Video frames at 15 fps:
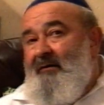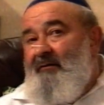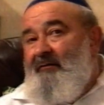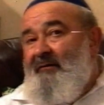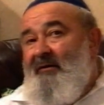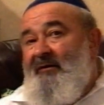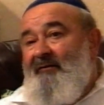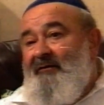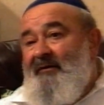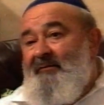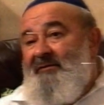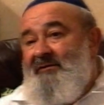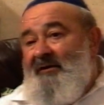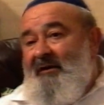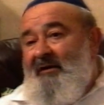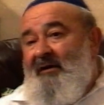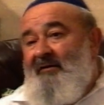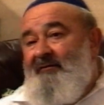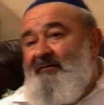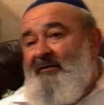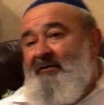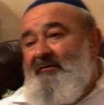One of them is
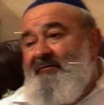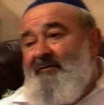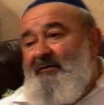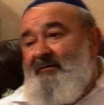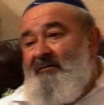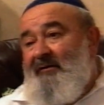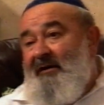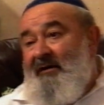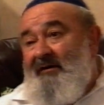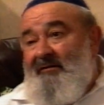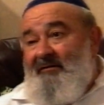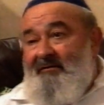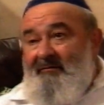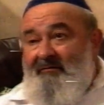alive, the other one died